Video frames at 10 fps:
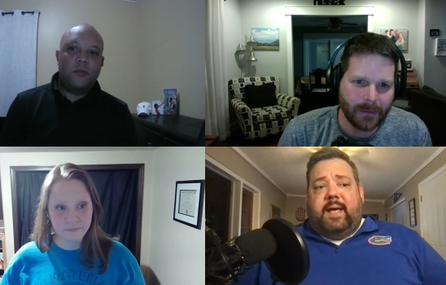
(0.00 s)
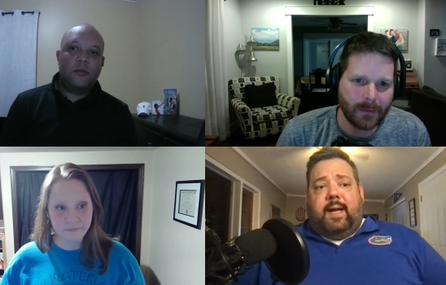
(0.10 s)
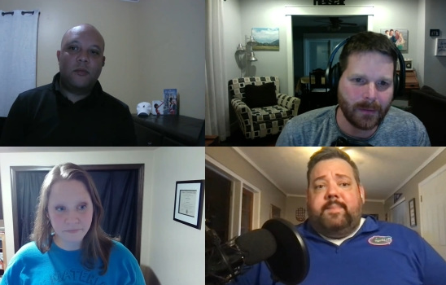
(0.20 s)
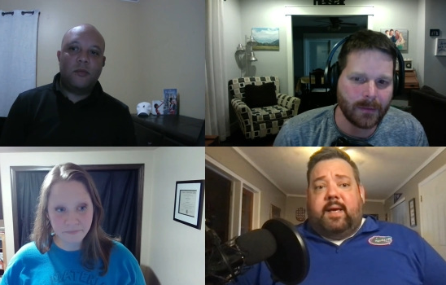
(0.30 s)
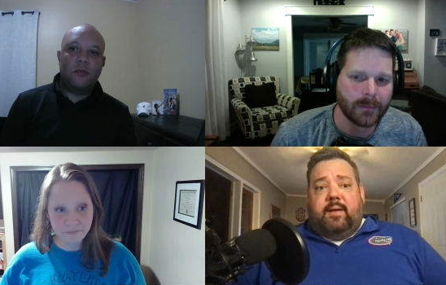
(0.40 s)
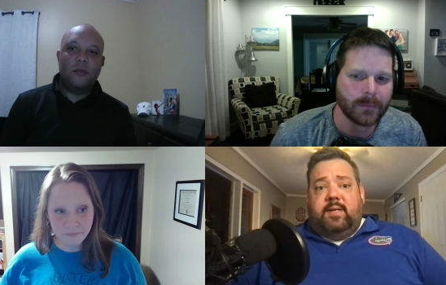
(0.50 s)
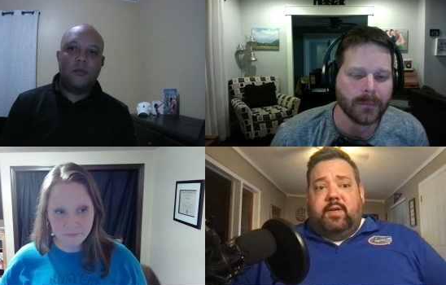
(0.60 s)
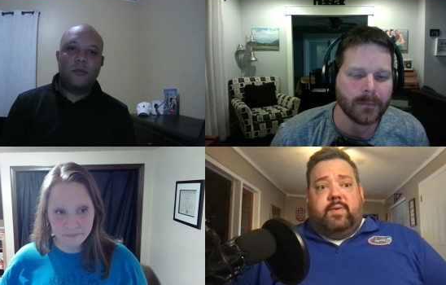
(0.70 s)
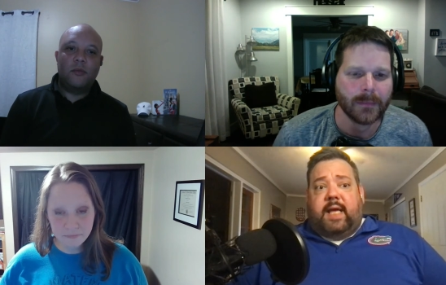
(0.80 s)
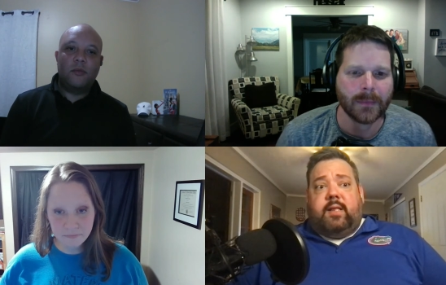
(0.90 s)
Speaker 1: man. I'm telling
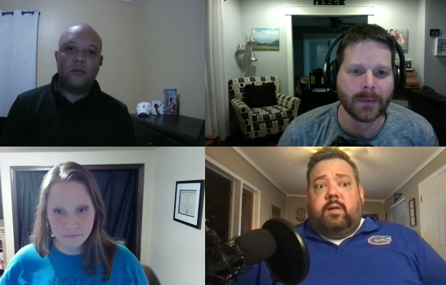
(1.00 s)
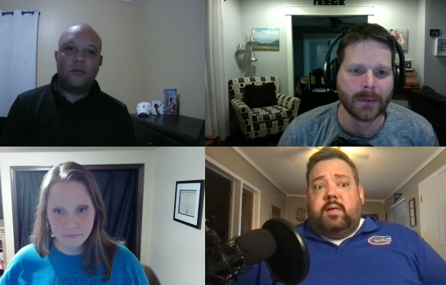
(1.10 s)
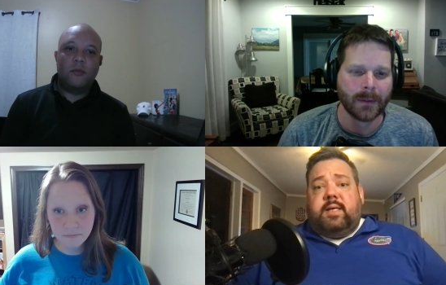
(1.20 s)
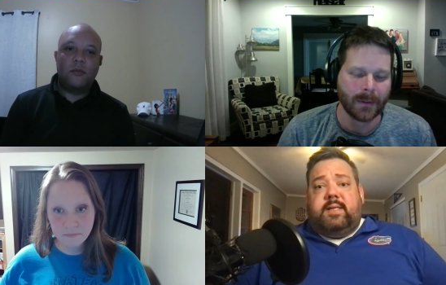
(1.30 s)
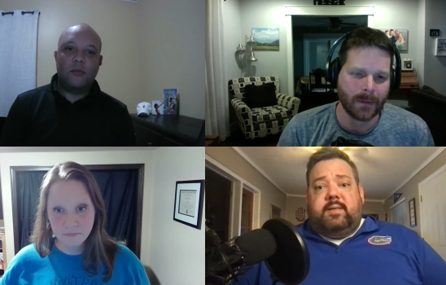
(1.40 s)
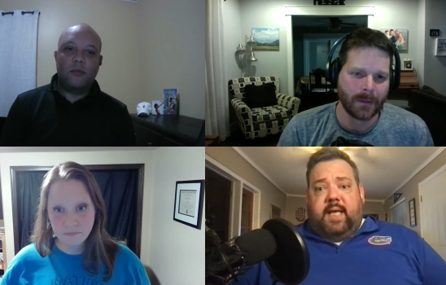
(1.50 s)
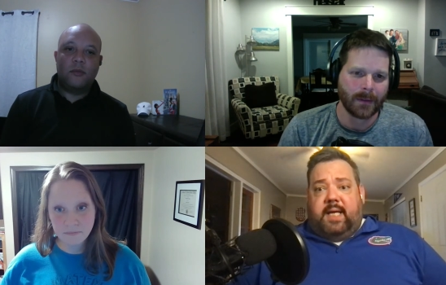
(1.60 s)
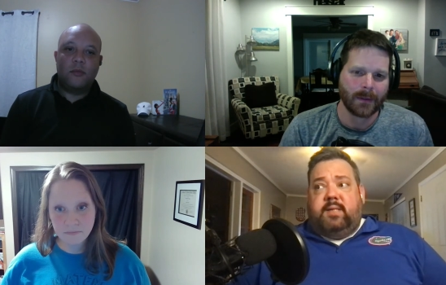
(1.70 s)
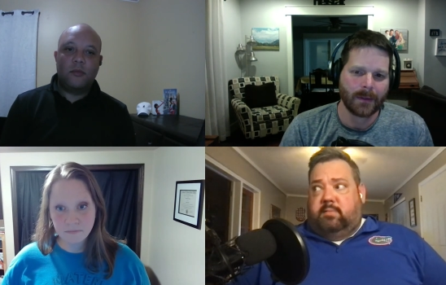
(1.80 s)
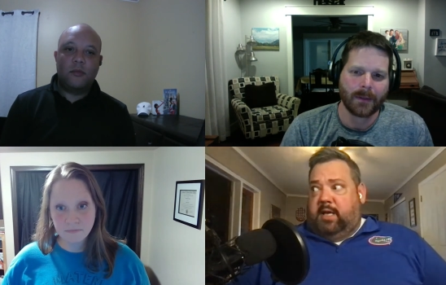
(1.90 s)
you, they look
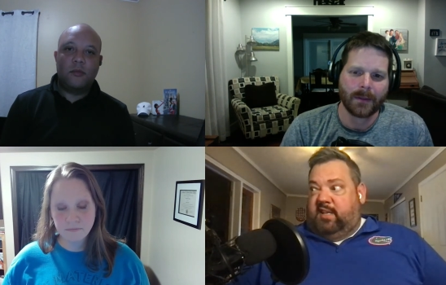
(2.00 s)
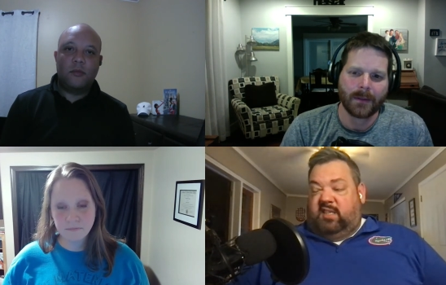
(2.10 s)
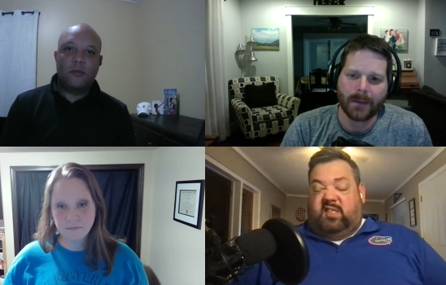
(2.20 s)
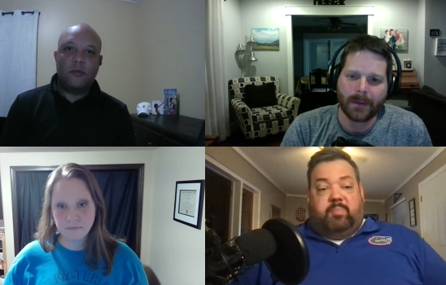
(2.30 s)
they it just